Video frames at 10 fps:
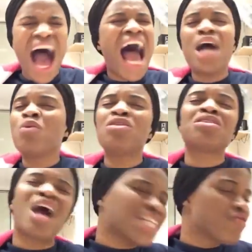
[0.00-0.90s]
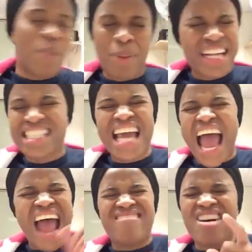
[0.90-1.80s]
I will not repeat the
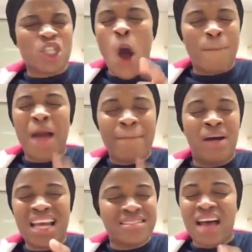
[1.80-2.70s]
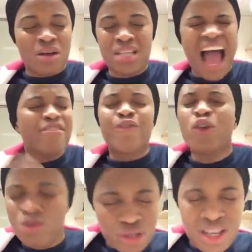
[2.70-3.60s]
errors of my mother's house. I
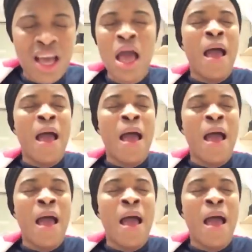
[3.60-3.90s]
refuse.